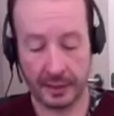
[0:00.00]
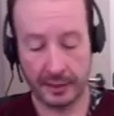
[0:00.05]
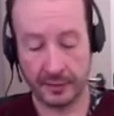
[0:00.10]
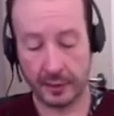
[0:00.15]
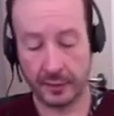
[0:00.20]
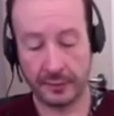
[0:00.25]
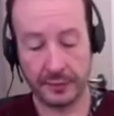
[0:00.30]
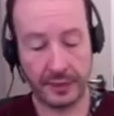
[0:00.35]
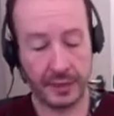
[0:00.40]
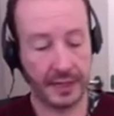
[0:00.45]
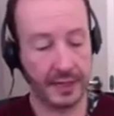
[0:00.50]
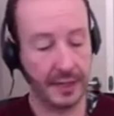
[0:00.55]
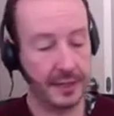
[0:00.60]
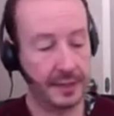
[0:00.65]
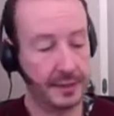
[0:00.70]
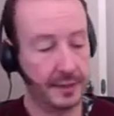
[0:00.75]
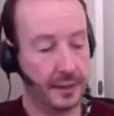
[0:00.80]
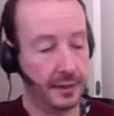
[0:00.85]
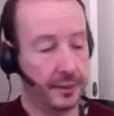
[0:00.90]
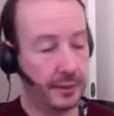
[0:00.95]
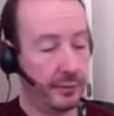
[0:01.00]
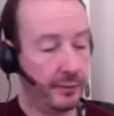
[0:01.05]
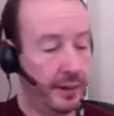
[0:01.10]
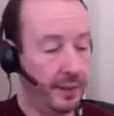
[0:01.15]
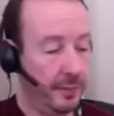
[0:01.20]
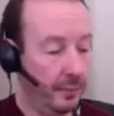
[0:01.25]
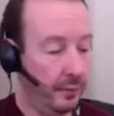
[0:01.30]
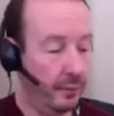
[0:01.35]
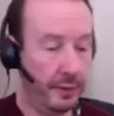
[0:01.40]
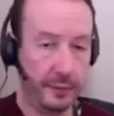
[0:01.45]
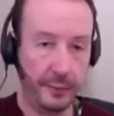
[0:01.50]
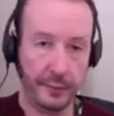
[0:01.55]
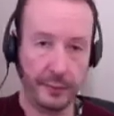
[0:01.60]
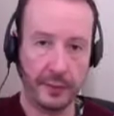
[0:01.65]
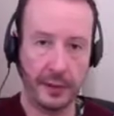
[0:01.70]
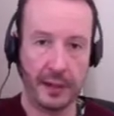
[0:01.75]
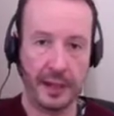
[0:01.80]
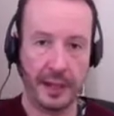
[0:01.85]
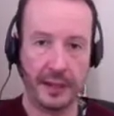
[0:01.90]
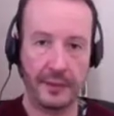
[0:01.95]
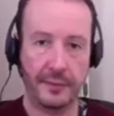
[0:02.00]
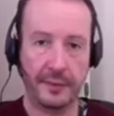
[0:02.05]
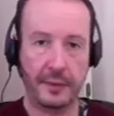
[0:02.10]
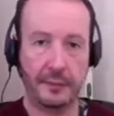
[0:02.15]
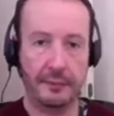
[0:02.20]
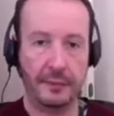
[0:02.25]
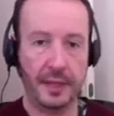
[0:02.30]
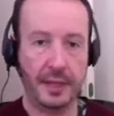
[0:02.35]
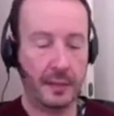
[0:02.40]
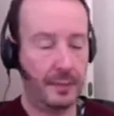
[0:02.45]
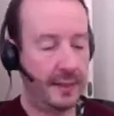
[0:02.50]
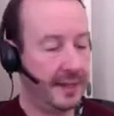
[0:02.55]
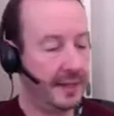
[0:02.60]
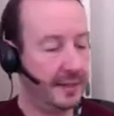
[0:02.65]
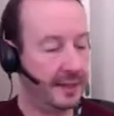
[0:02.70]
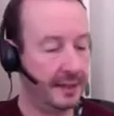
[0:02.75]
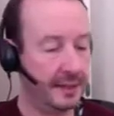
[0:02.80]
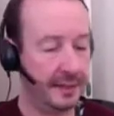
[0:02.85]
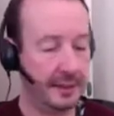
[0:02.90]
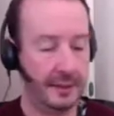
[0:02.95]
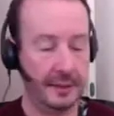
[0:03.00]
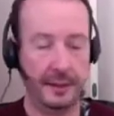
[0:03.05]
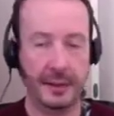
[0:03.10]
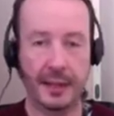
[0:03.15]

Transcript: of these 3.5 millimeter